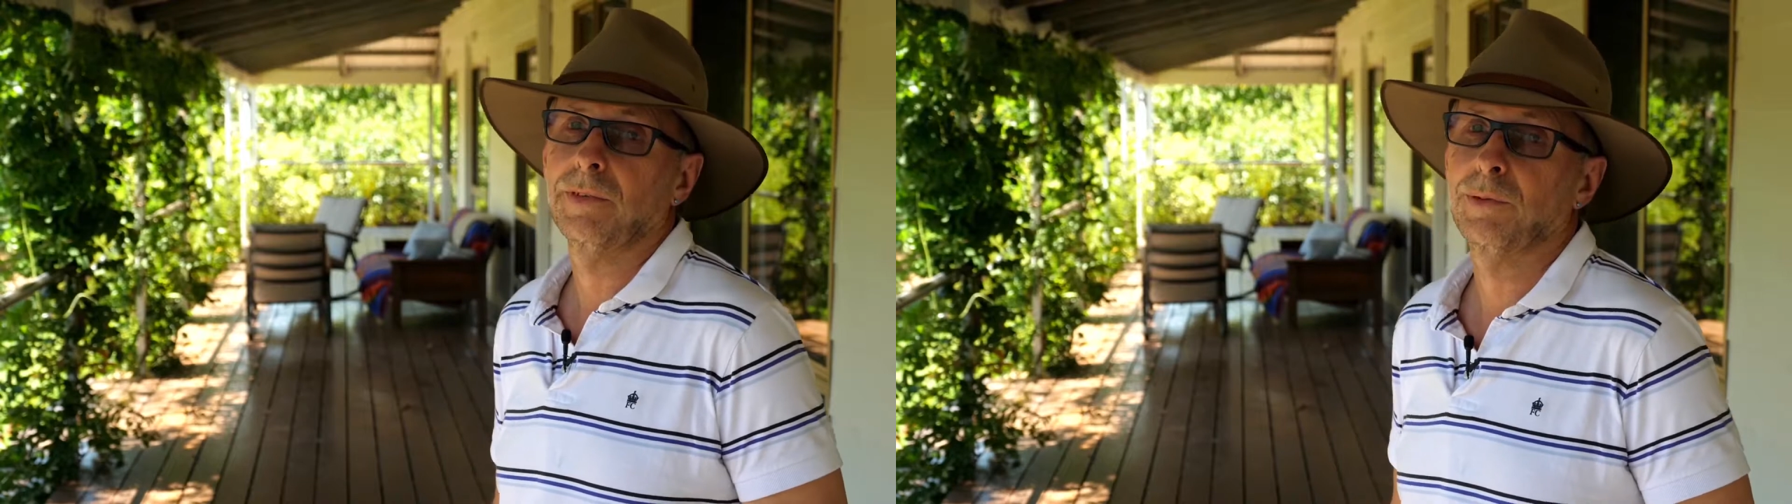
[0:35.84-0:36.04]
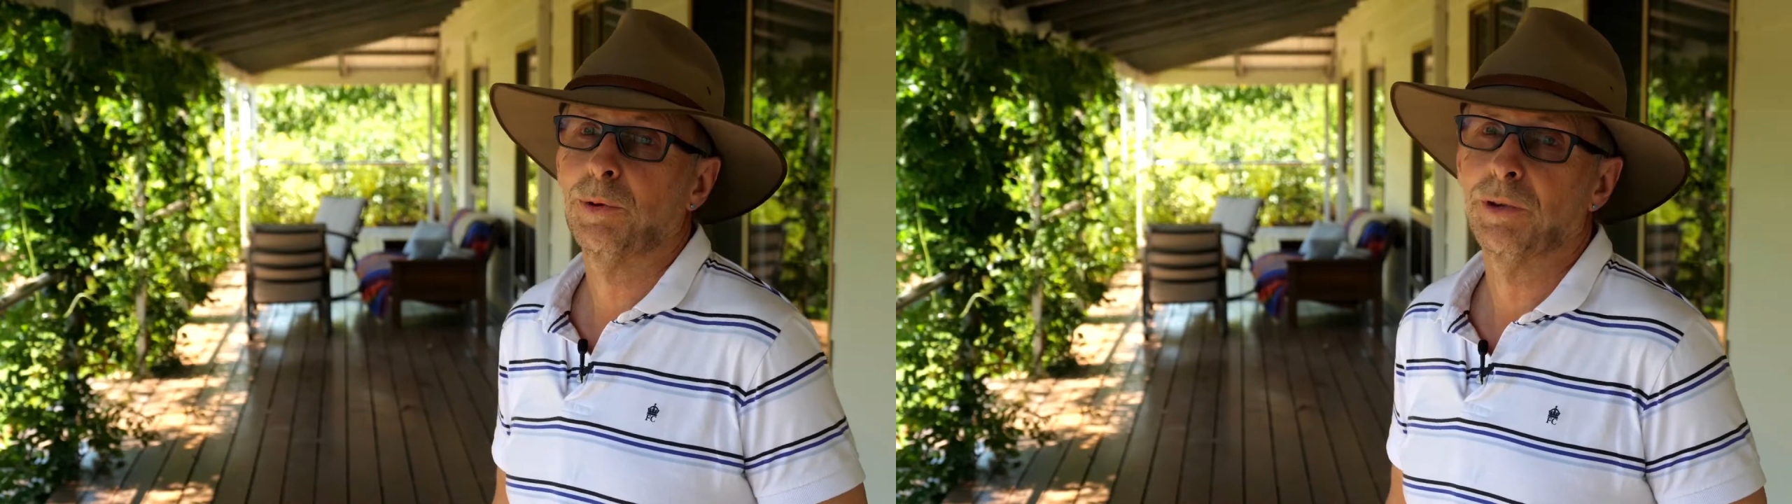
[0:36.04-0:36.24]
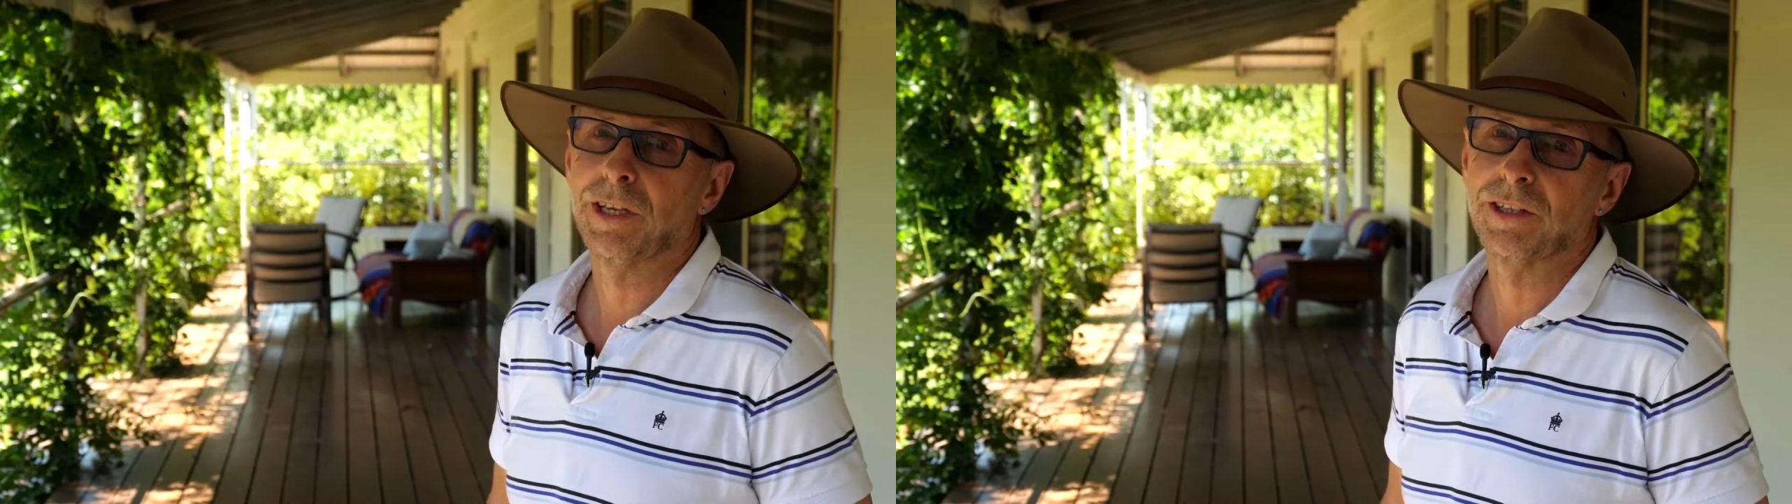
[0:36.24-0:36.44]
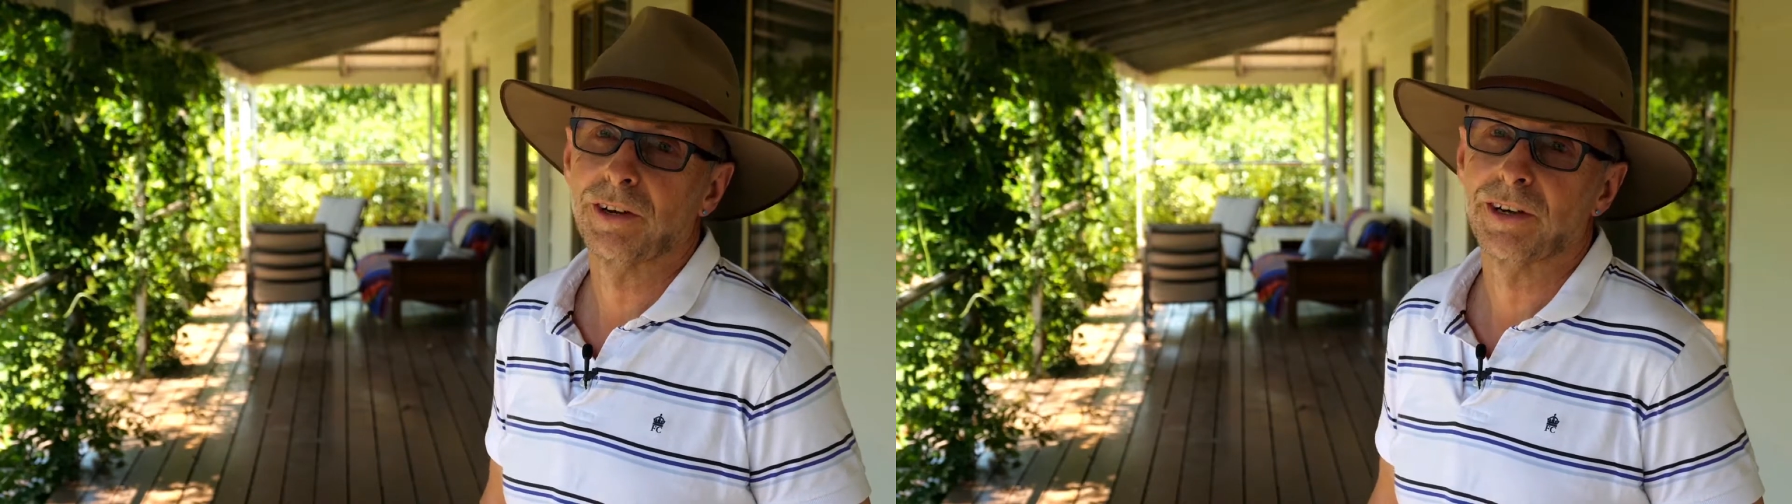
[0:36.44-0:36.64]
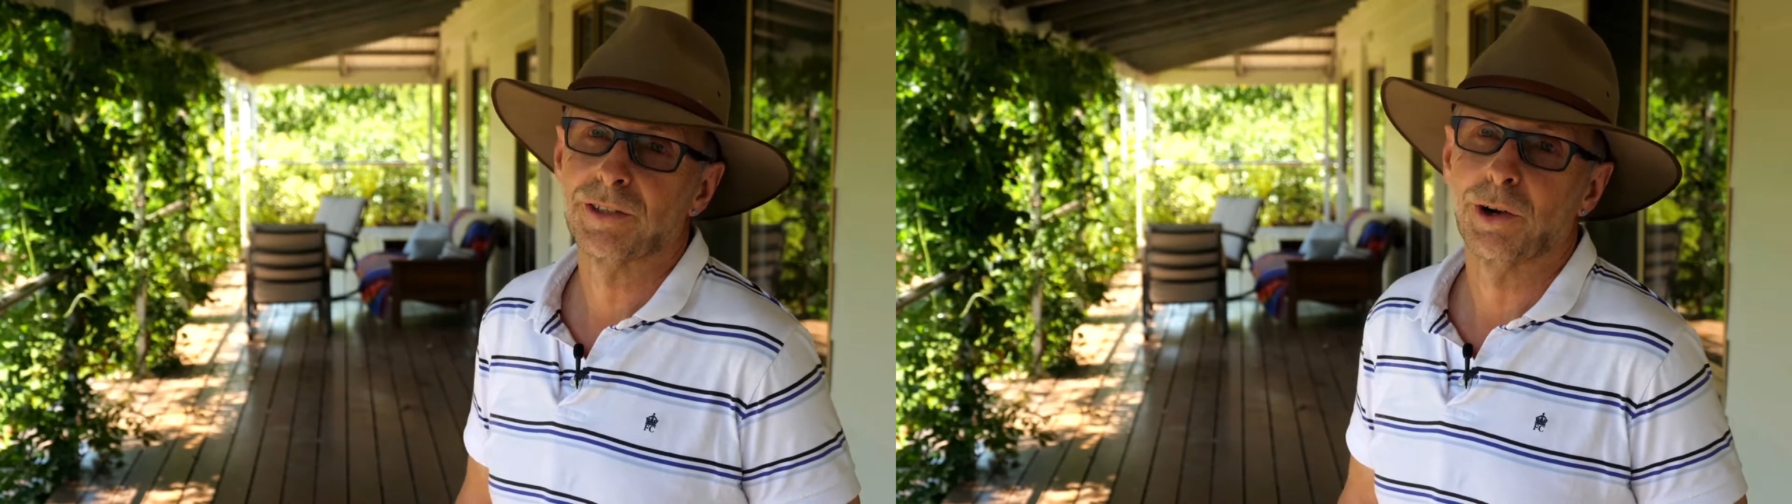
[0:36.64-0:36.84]
is one of these
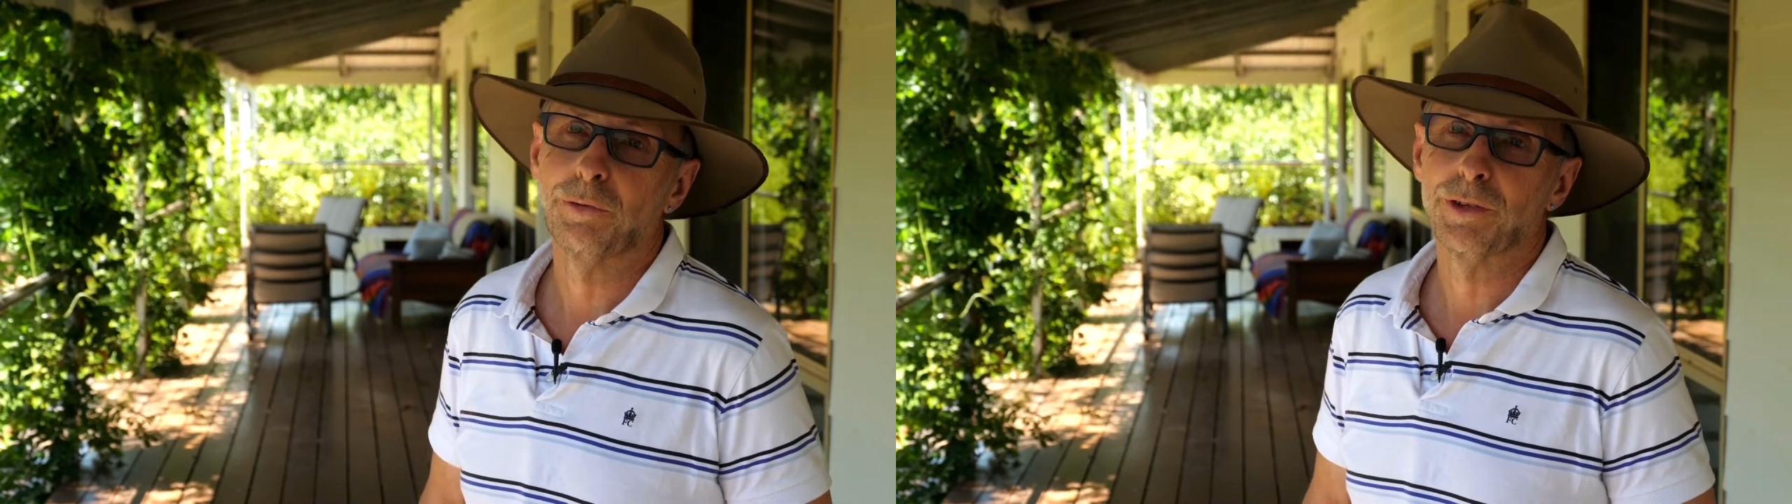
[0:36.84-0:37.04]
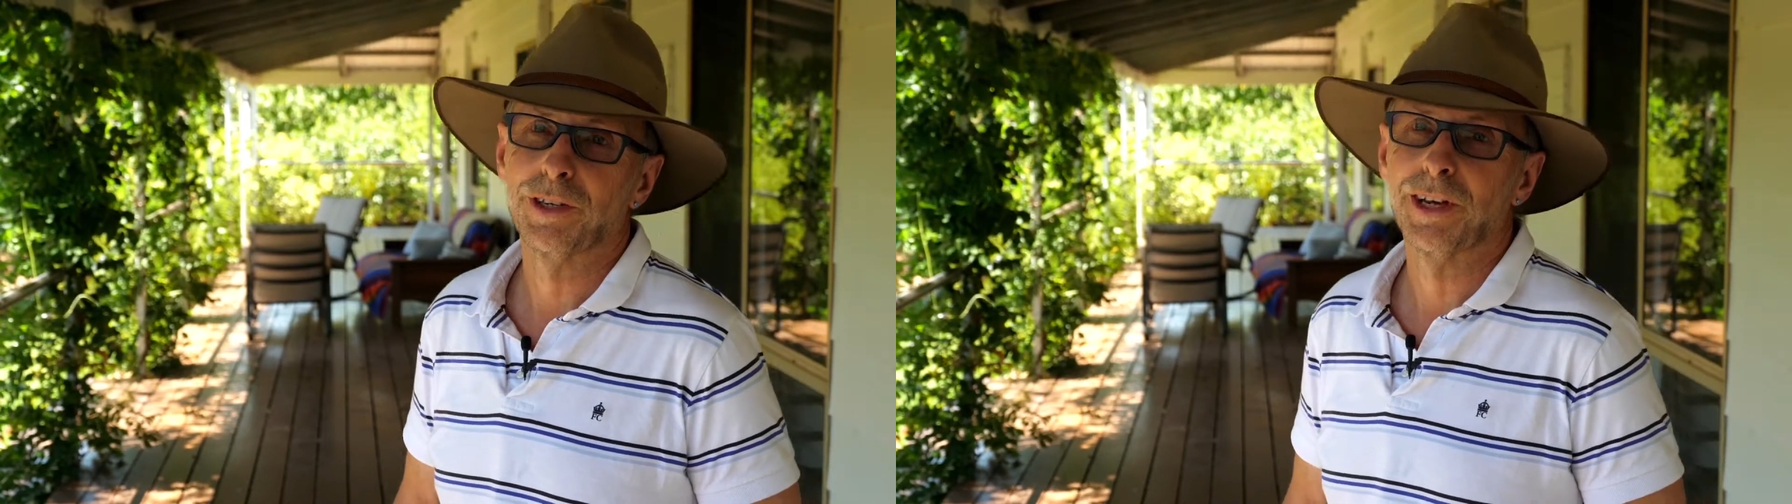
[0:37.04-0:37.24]
guys that obviously